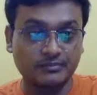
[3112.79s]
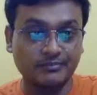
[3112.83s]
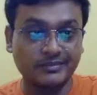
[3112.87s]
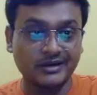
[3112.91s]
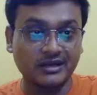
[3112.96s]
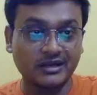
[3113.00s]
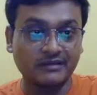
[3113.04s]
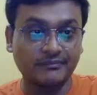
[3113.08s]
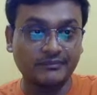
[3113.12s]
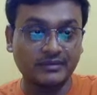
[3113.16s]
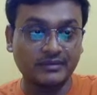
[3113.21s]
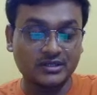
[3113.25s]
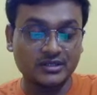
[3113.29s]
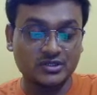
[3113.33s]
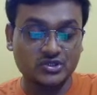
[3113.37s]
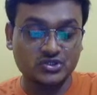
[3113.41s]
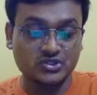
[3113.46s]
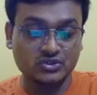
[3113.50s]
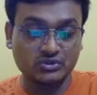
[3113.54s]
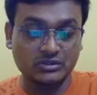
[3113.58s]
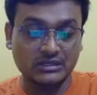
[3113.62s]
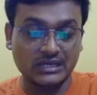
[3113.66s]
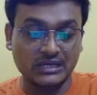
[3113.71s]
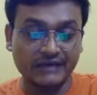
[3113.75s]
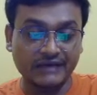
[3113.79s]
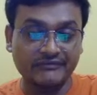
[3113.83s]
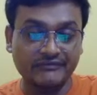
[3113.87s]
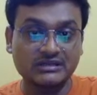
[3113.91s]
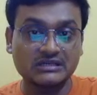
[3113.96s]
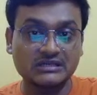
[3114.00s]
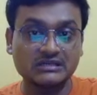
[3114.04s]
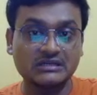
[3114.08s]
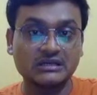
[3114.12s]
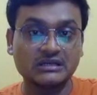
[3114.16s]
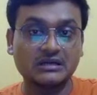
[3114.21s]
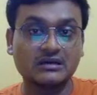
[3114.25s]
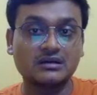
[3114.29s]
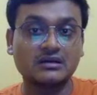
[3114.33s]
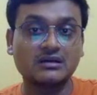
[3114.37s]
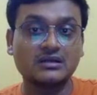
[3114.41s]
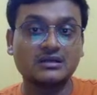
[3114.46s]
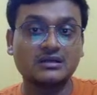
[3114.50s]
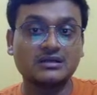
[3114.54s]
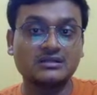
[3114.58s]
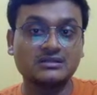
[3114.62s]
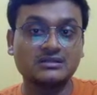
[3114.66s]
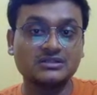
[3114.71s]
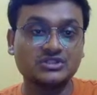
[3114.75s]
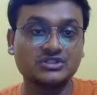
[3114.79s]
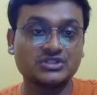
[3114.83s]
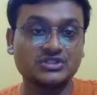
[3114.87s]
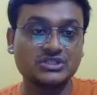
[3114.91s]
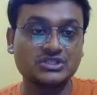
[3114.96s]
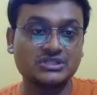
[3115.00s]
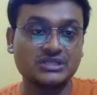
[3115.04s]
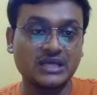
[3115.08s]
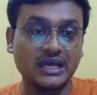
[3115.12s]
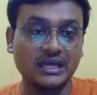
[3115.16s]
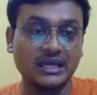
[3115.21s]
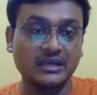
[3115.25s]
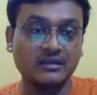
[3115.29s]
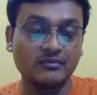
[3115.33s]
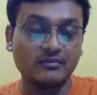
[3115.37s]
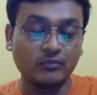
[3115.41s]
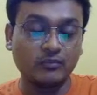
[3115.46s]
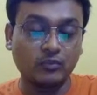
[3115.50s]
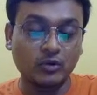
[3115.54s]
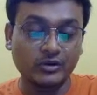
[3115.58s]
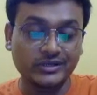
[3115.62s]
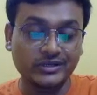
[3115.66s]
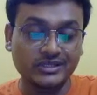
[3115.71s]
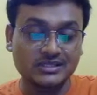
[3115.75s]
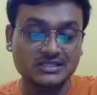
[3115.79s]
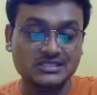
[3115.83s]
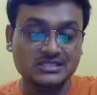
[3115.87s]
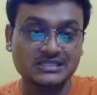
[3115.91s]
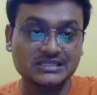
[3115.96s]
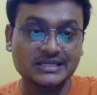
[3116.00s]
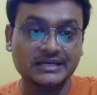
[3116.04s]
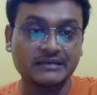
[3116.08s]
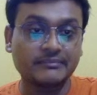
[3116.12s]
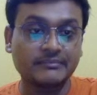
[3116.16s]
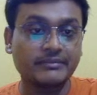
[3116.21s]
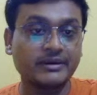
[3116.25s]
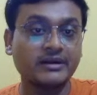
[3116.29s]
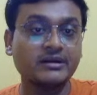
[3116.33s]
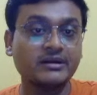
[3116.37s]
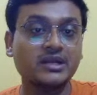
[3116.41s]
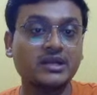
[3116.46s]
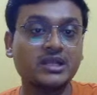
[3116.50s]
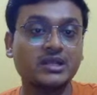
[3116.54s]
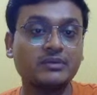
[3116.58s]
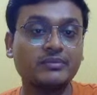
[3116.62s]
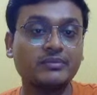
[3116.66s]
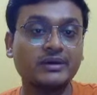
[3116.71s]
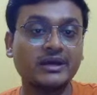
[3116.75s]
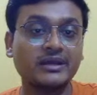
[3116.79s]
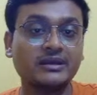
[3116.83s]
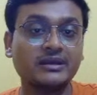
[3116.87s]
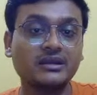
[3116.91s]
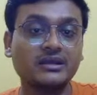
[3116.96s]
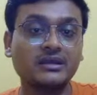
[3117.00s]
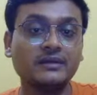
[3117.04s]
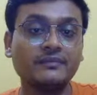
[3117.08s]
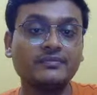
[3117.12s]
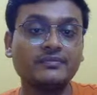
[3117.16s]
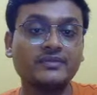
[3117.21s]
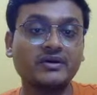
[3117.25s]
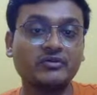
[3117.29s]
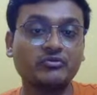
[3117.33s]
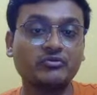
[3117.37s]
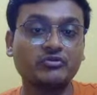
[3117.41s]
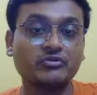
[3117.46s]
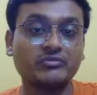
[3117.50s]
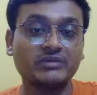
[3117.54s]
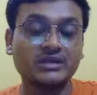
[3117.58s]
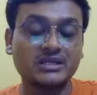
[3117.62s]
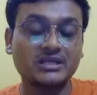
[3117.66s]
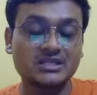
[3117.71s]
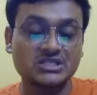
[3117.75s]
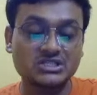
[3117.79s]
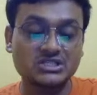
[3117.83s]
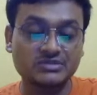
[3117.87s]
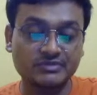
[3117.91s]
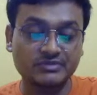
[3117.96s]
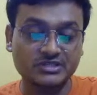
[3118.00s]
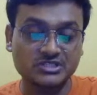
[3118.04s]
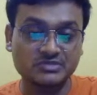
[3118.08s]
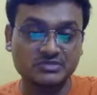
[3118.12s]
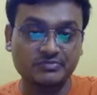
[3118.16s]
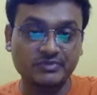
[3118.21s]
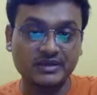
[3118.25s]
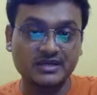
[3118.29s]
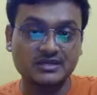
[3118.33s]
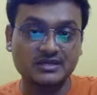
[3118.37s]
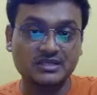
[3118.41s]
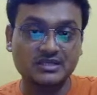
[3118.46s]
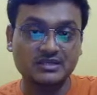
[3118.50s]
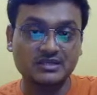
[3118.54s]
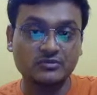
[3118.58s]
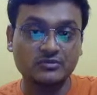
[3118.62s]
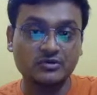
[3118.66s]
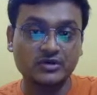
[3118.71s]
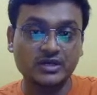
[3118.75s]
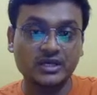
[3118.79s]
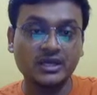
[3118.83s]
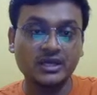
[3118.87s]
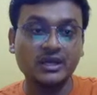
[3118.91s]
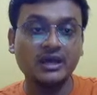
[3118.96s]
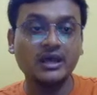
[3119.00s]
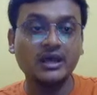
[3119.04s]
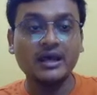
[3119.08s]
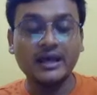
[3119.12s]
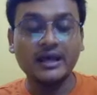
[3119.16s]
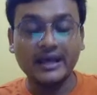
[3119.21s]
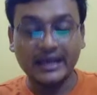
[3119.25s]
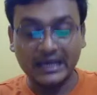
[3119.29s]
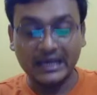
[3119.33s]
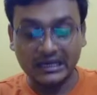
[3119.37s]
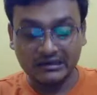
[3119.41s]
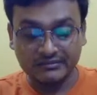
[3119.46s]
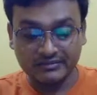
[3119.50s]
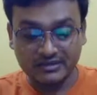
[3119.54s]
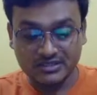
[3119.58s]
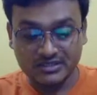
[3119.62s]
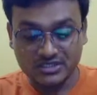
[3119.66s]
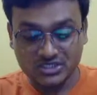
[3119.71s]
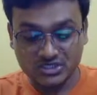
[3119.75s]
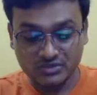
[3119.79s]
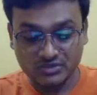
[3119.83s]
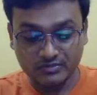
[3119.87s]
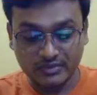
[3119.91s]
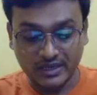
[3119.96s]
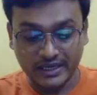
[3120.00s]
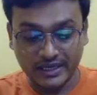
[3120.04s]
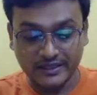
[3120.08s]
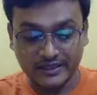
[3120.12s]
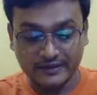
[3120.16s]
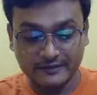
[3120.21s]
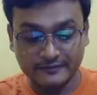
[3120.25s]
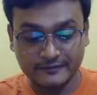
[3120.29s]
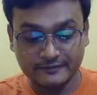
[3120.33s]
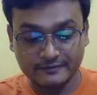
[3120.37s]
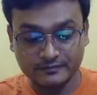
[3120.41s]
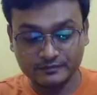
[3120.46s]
Purple is to lavender. This is an important statement defining the humanist perspective, okay, advanced by